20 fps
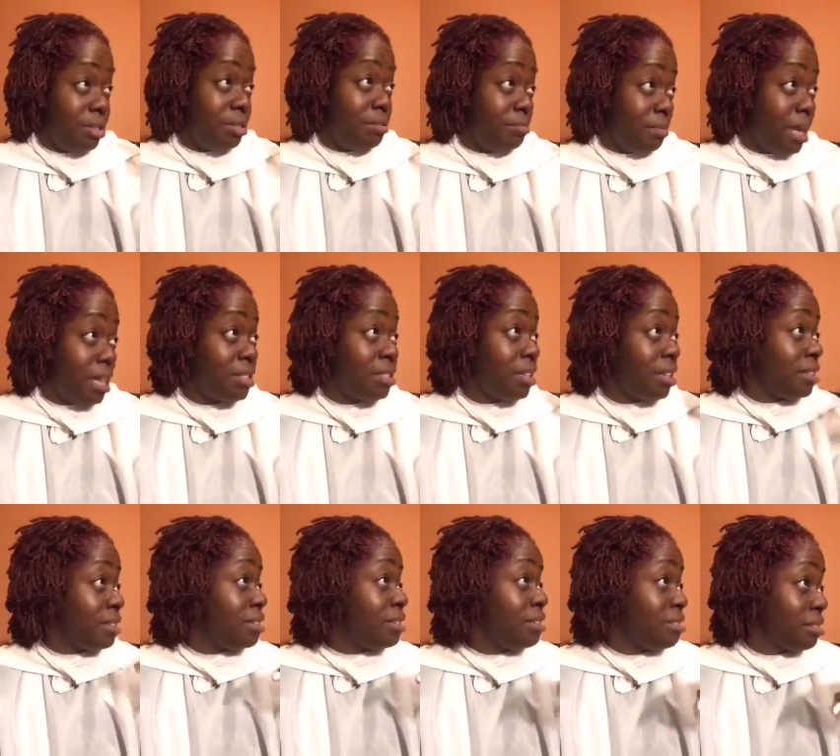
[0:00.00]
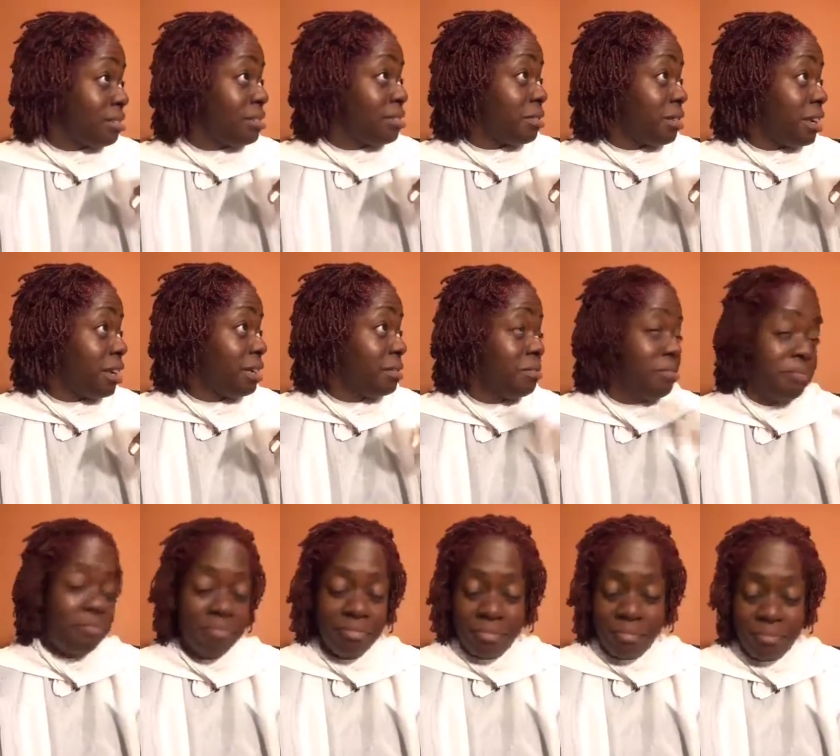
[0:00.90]
makes sense. All right.
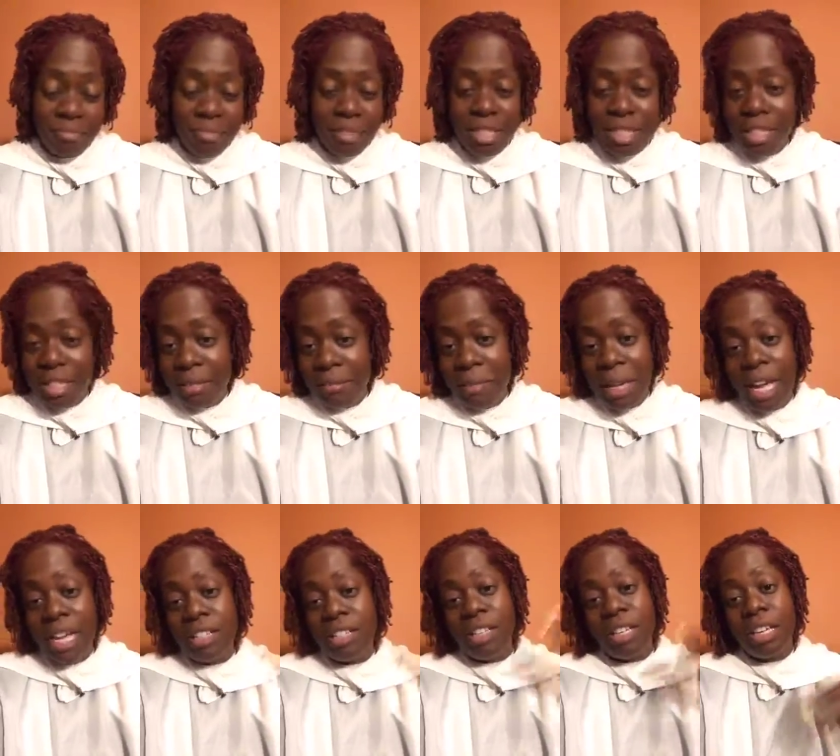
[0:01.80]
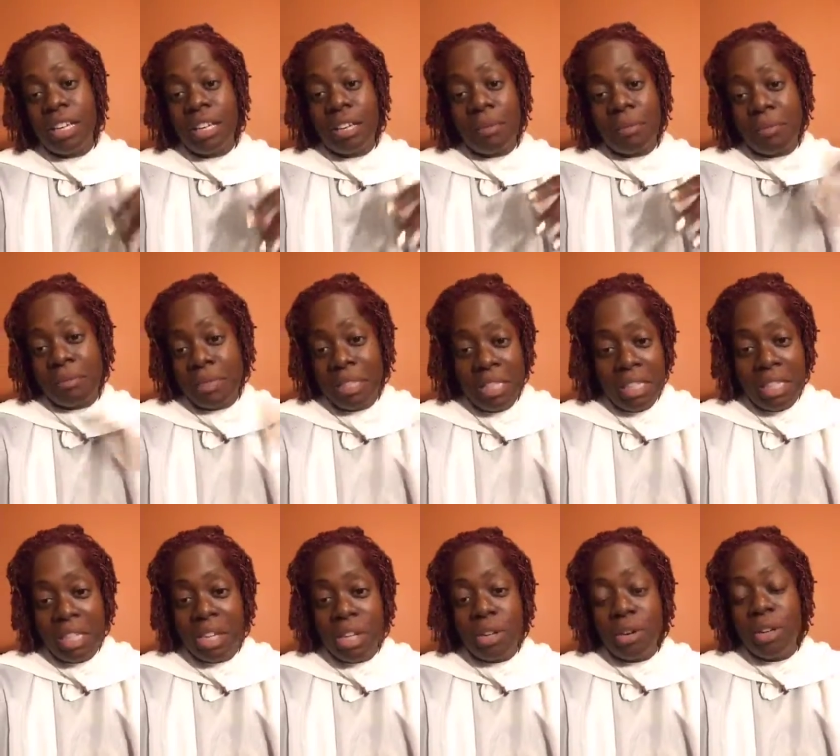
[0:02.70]
See? Angela Gillam
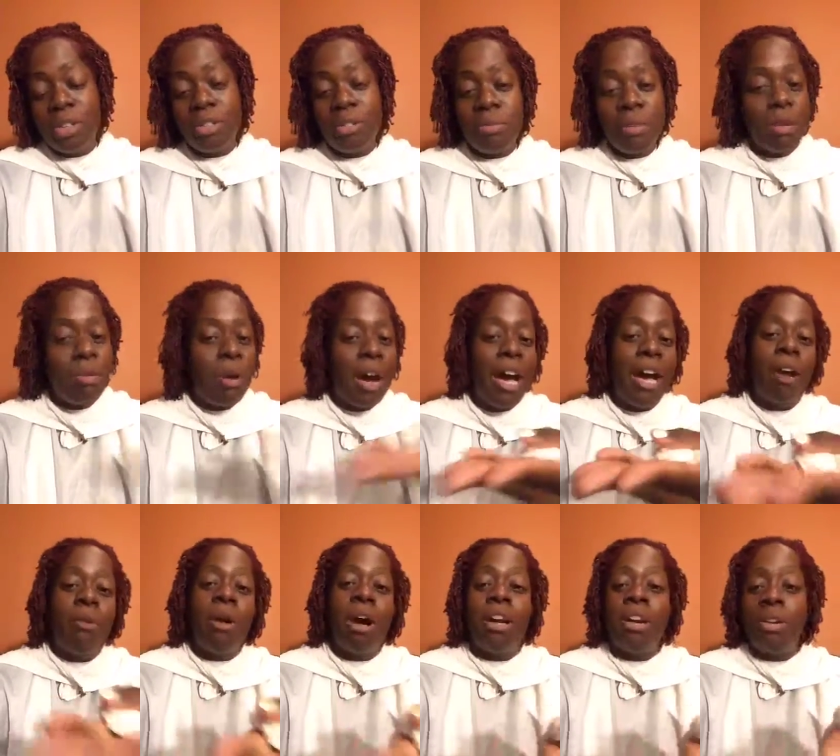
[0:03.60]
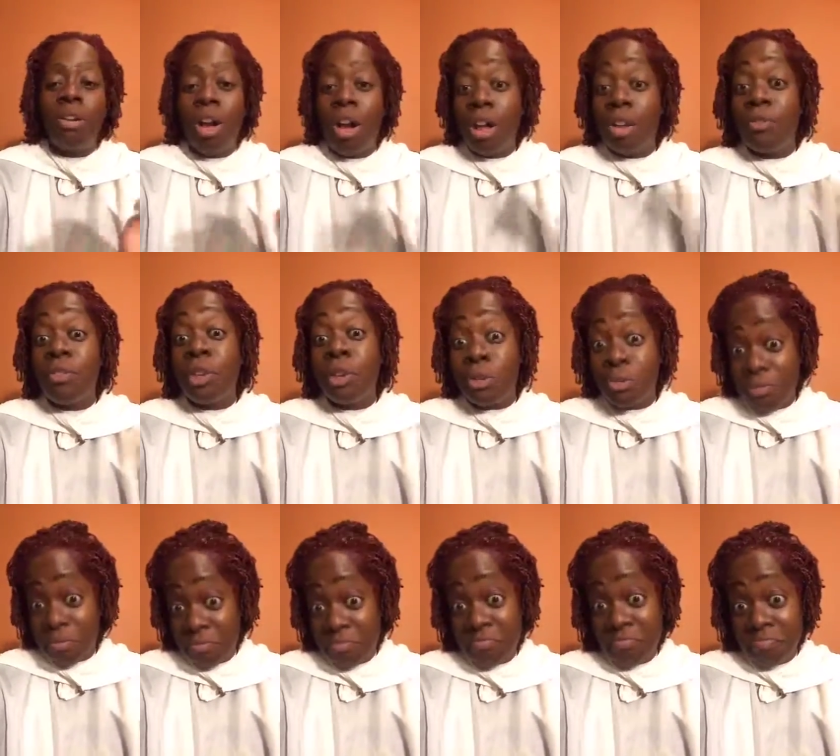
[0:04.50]
agrees with me. Why, why don't all of you?
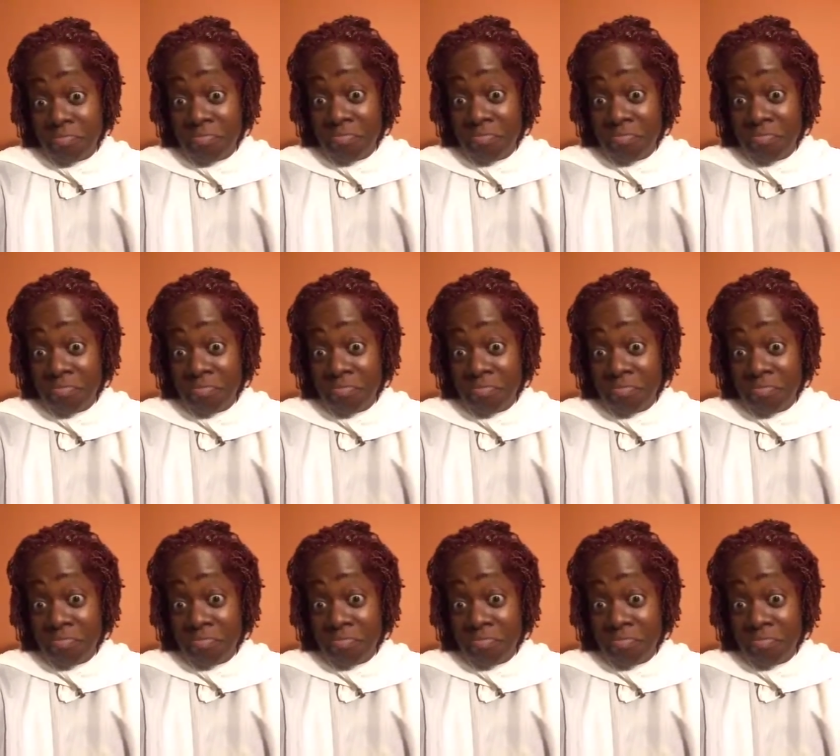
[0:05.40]
Hmm?